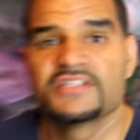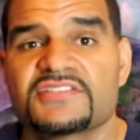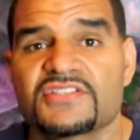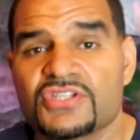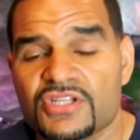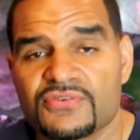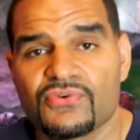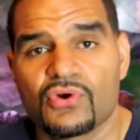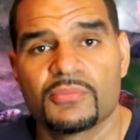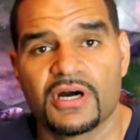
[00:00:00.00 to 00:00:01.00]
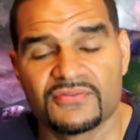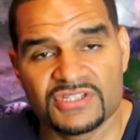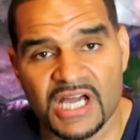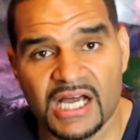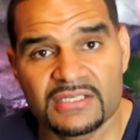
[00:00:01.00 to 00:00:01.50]
This is another form of
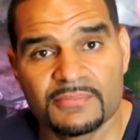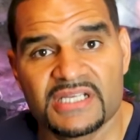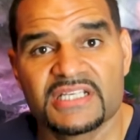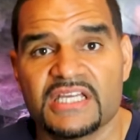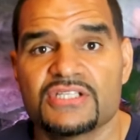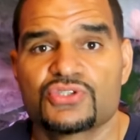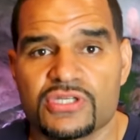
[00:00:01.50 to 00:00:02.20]
non-medicated